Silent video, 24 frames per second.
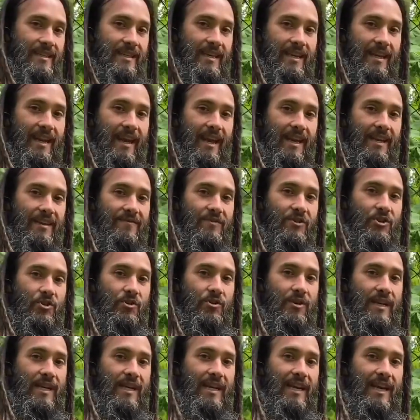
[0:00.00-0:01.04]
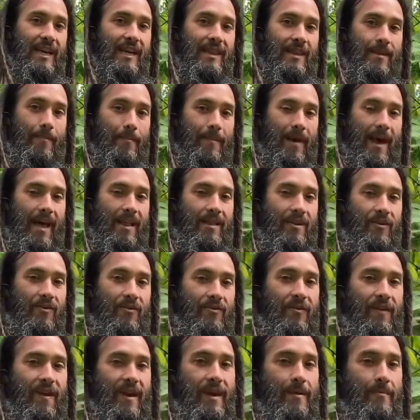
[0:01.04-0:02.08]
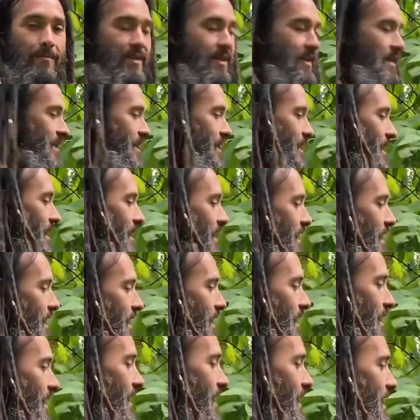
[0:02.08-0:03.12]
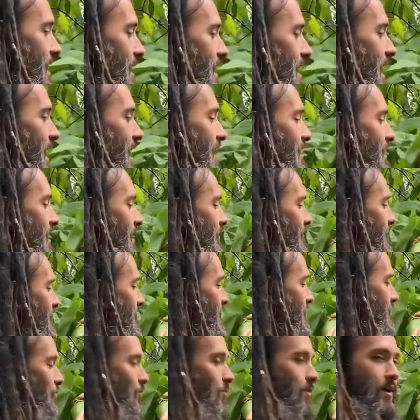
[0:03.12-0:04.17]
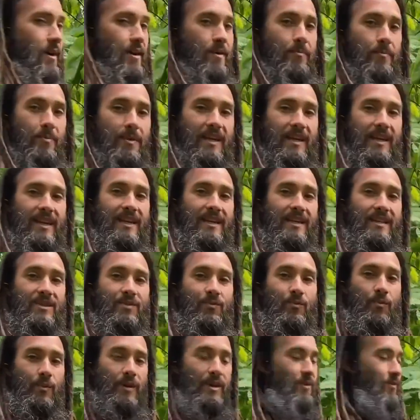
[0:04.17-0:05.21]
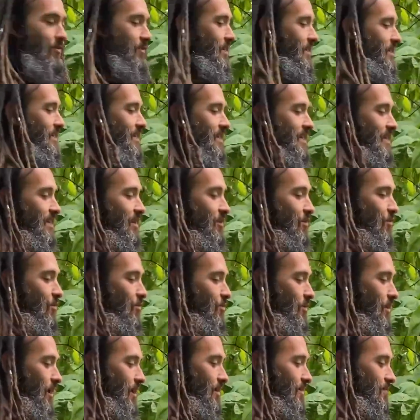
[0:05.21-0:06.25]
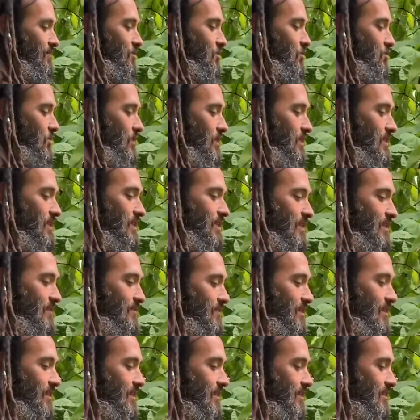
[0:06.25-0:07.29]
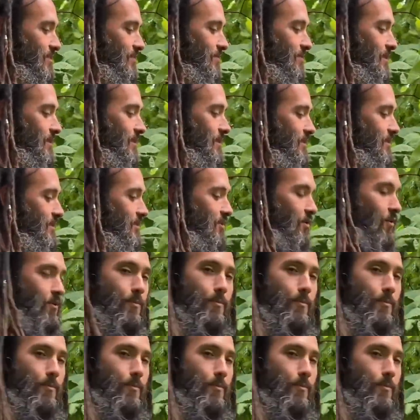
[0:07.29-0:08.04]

a native tree in the mallow family. And I love this one because we don't get to eat a whole lot of tree leaves, and this one is so